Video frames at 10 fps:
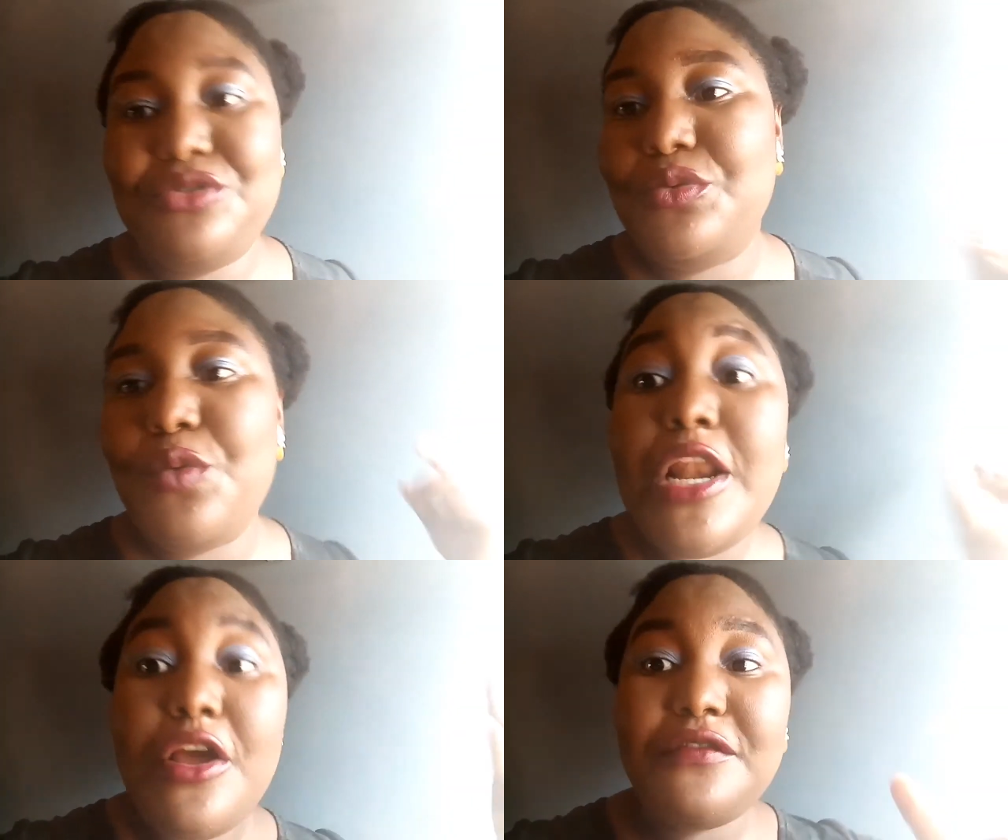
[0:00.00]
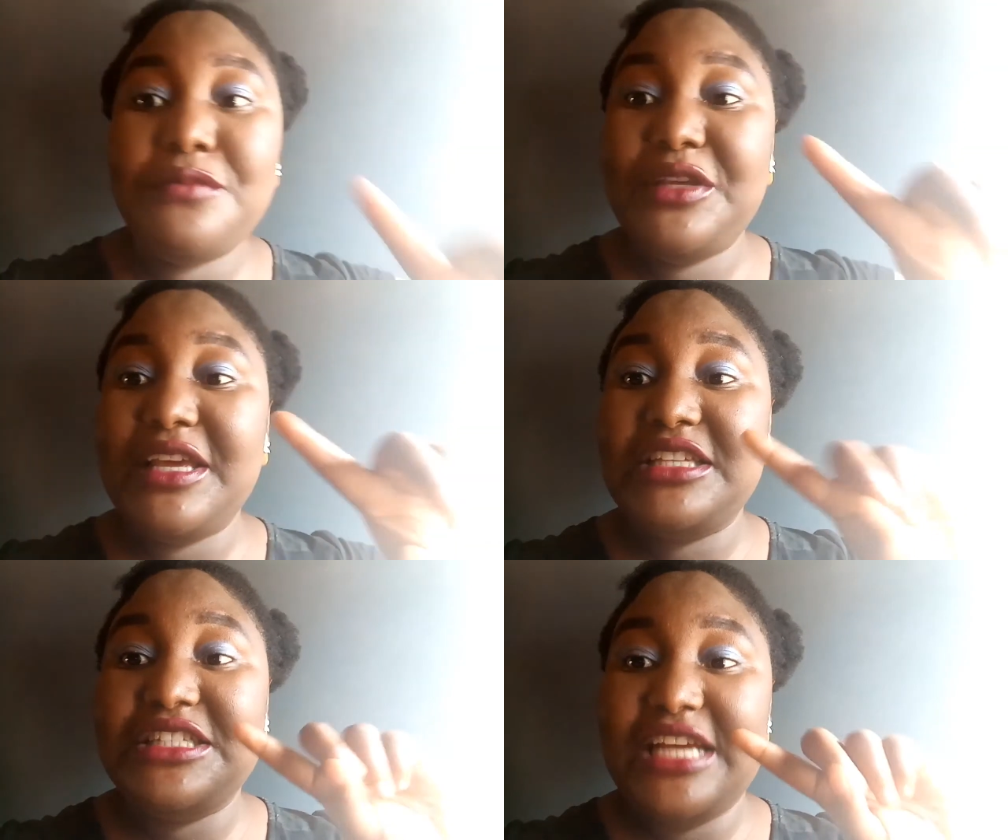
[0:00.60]
So one of the
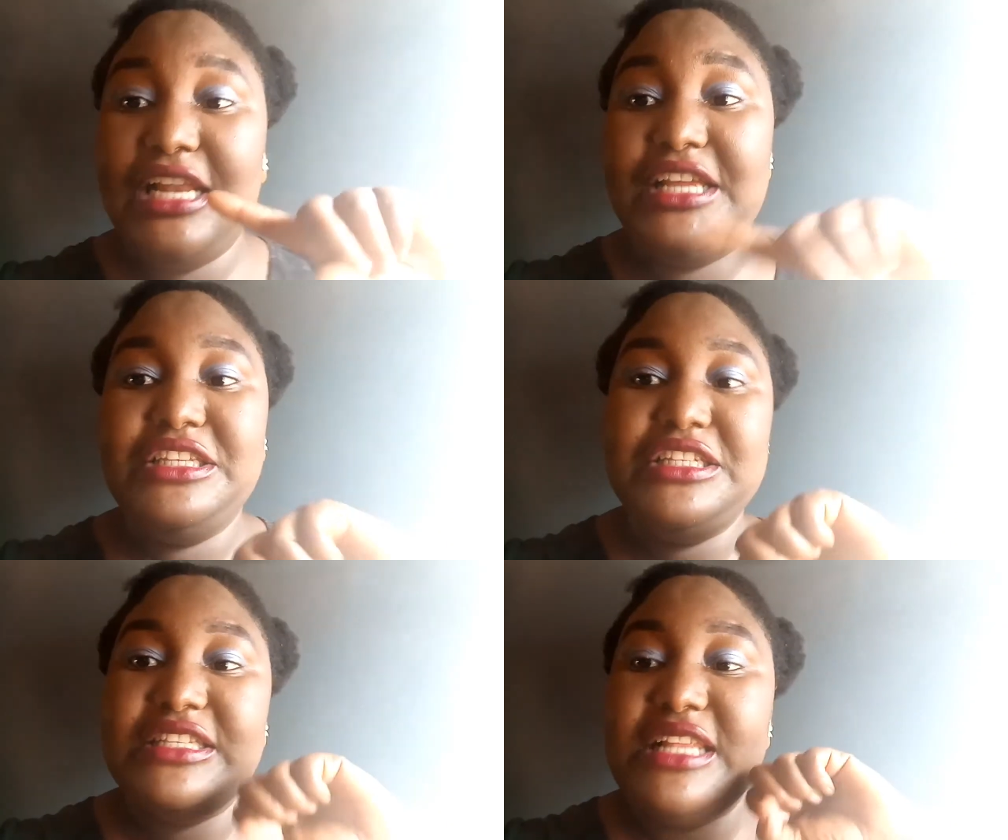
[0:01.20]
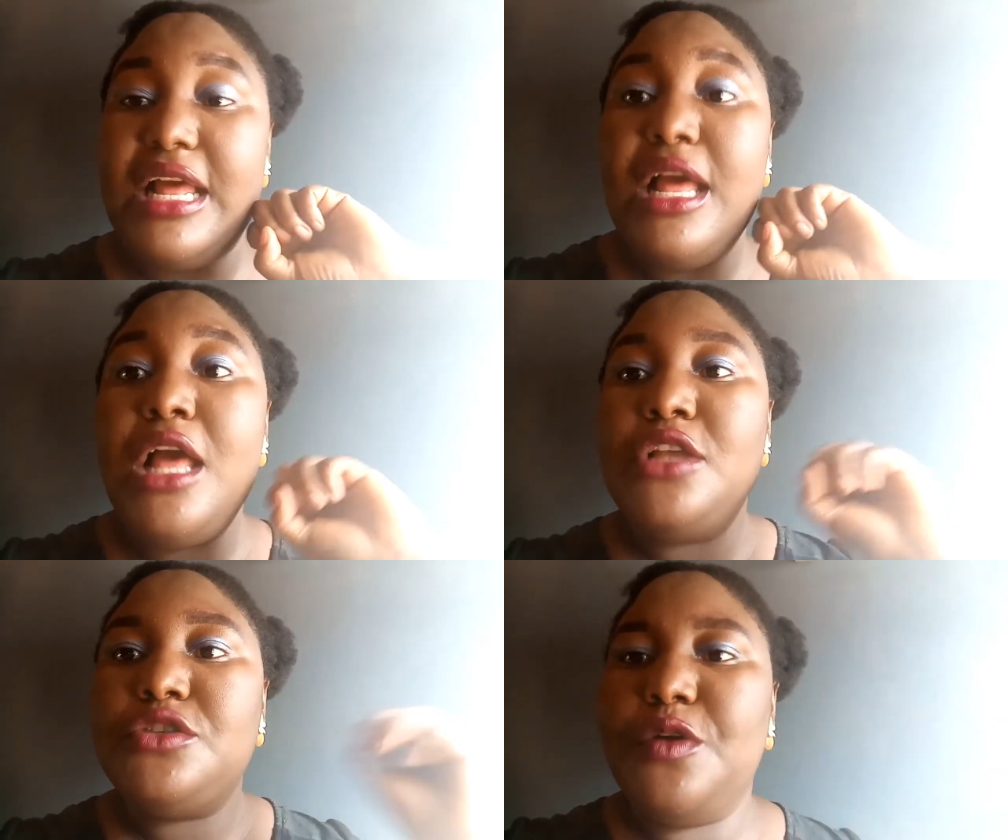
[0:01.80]
biggest challenges that
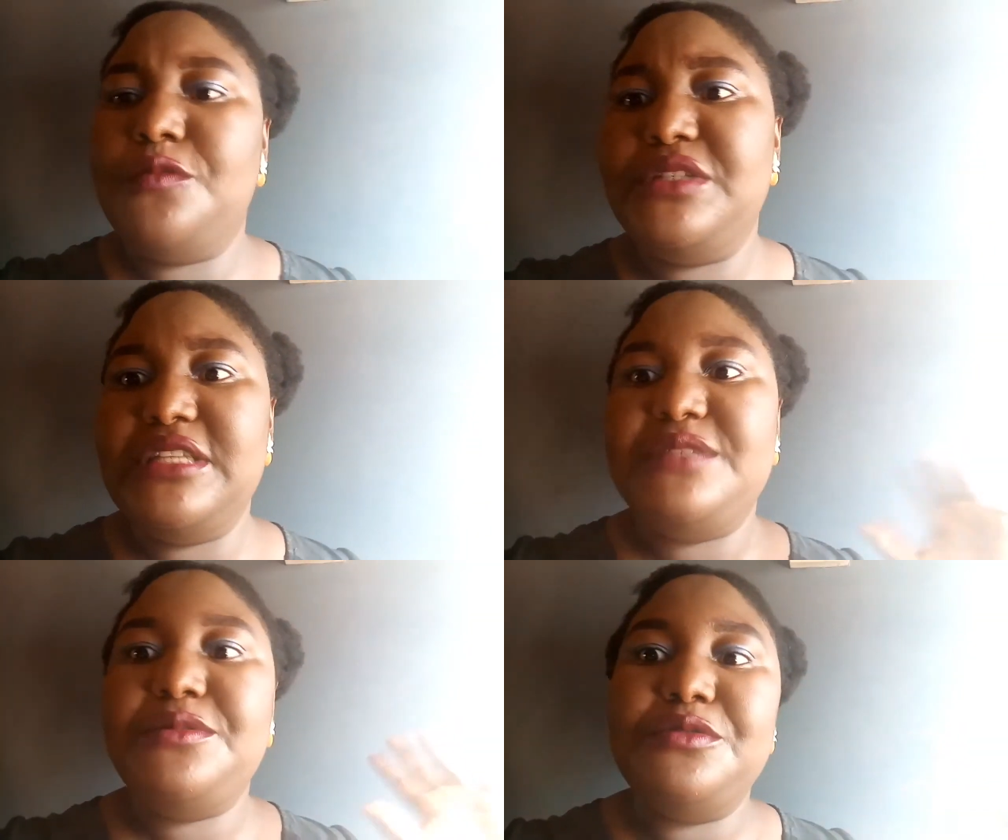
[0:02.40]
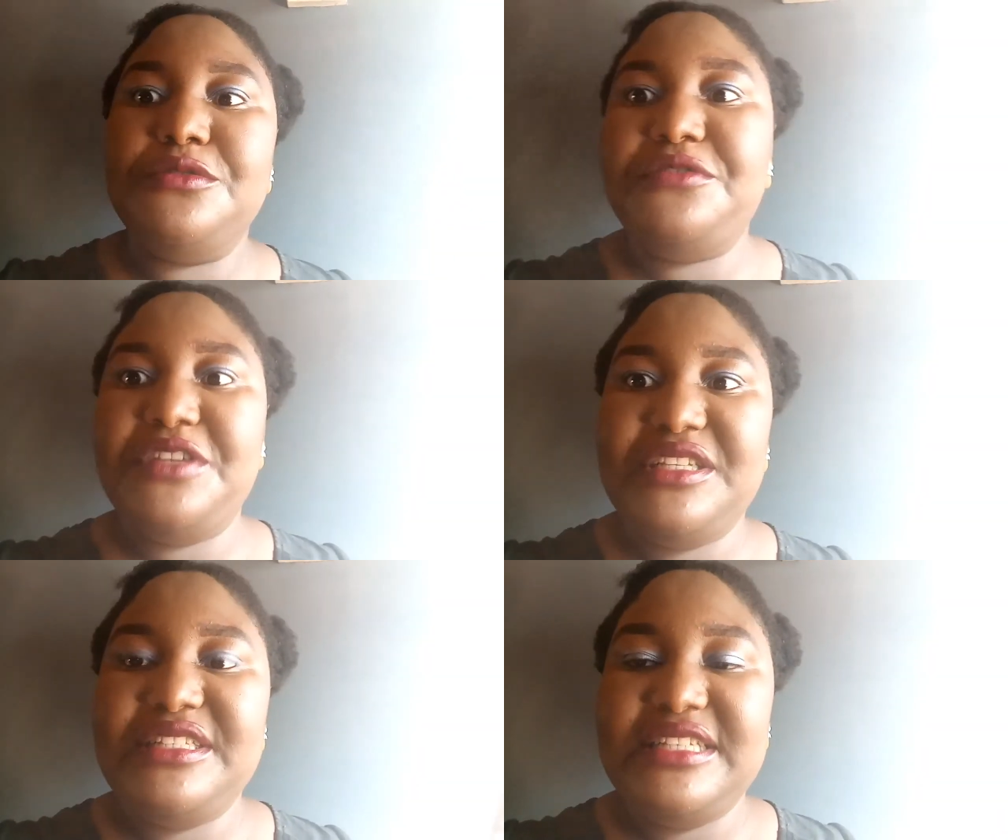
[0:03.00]
small business people
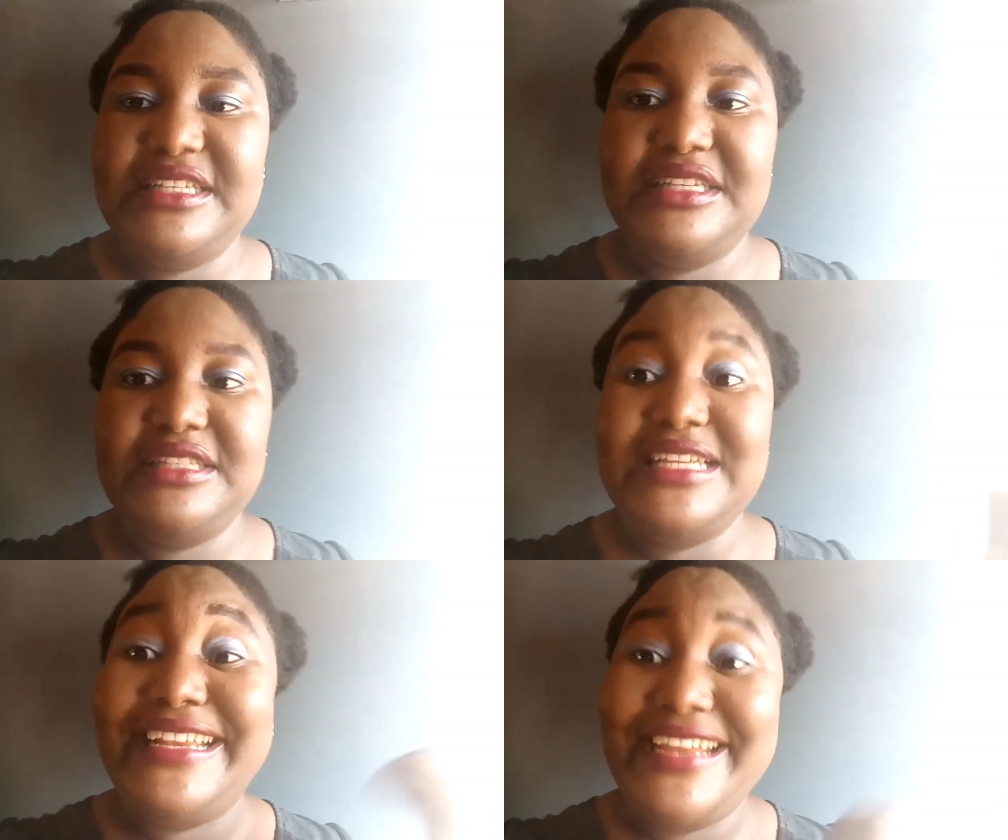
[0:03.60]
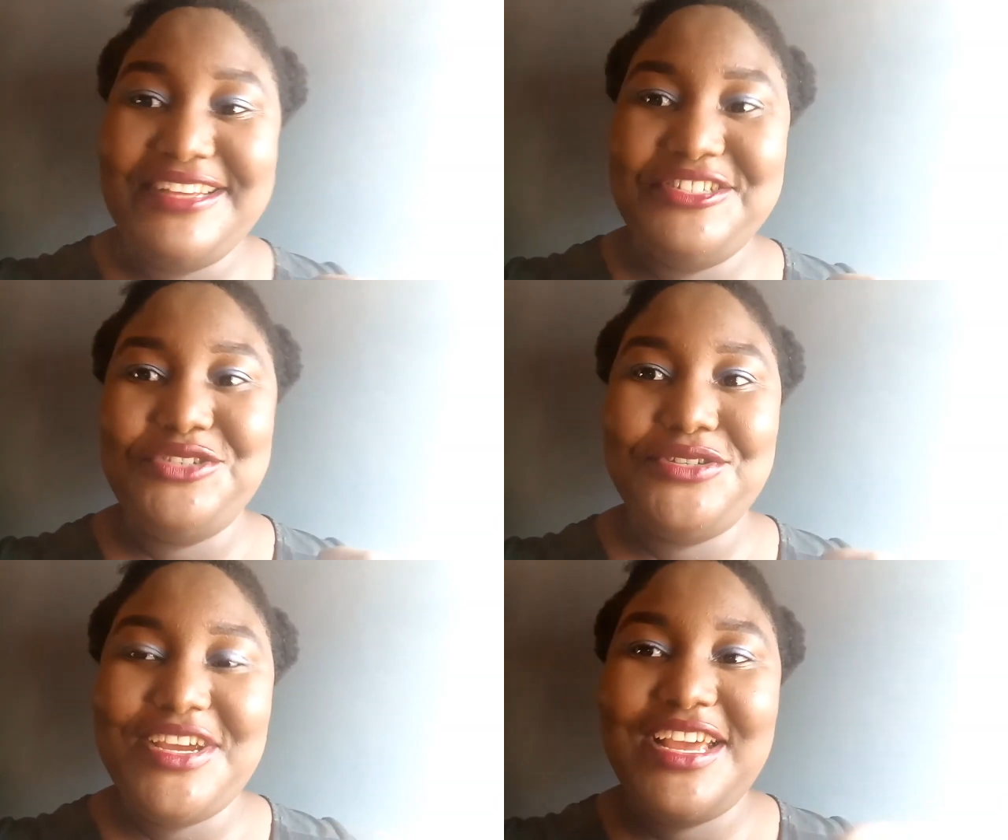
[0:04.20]
face in, in
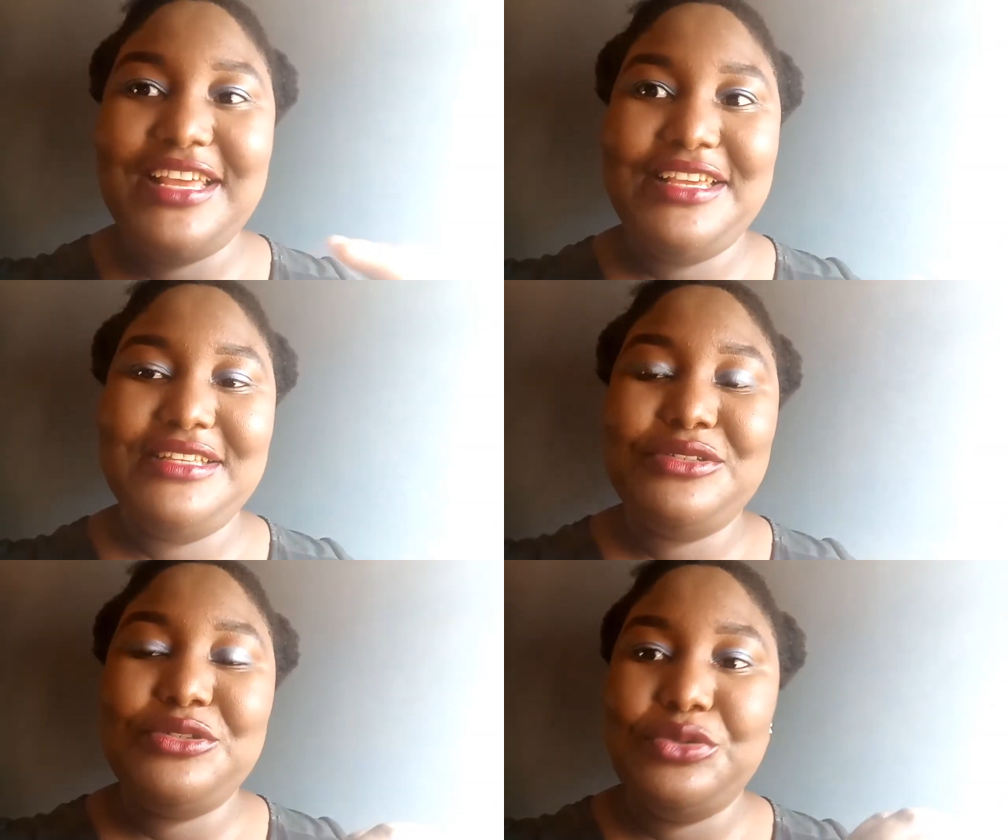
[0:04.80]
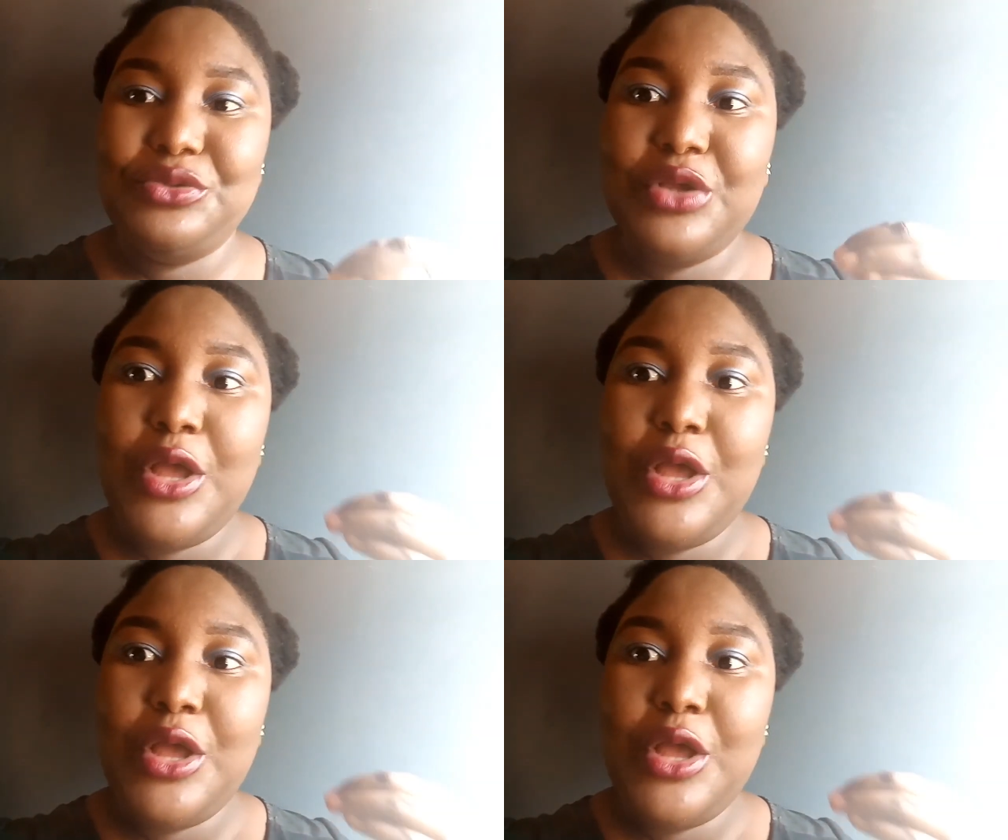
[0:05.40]
Nigeria is to